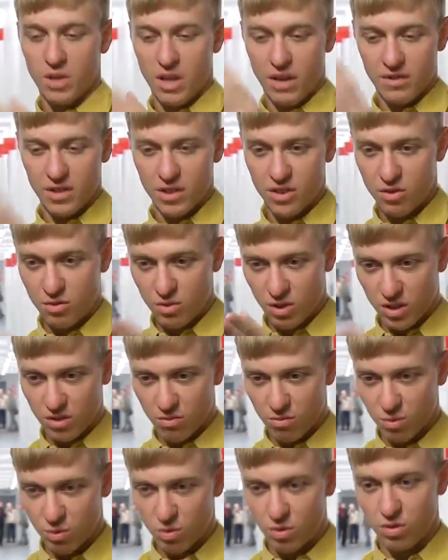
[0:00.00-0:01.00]
We have these
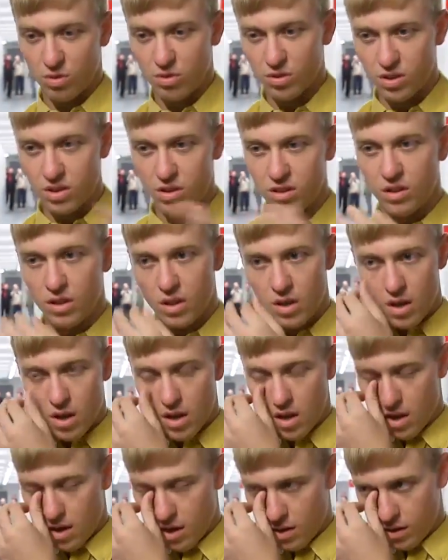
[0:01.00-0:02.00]
strict rules,
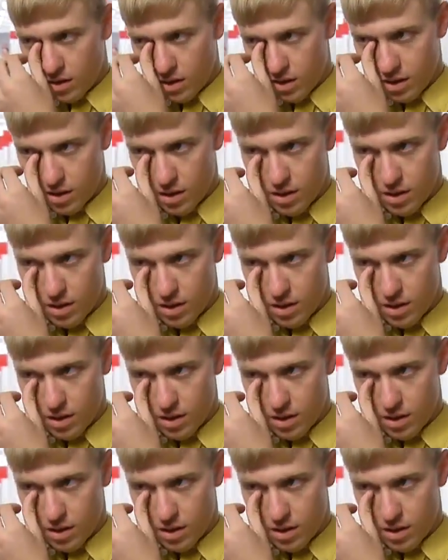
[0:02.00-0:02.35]
and